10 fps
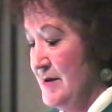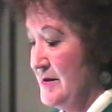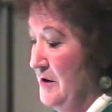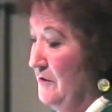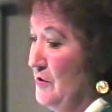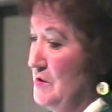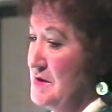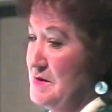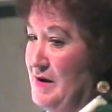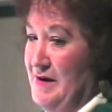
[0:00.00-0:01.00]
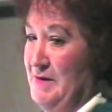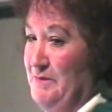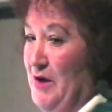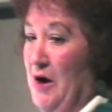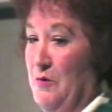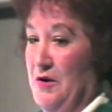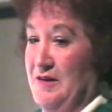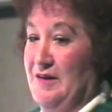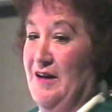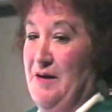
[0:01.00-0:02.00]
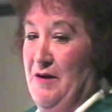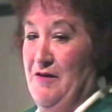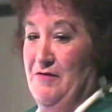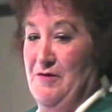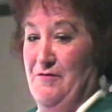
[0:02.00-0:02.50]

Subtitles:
So, of course, I wanted to climb over